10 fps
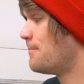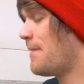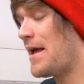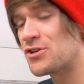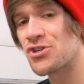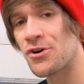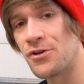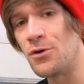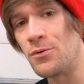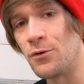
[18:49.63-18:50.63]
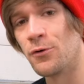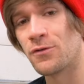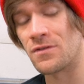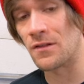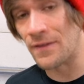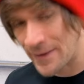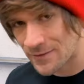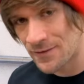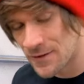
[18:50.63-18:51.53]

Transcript: make sure you use the links in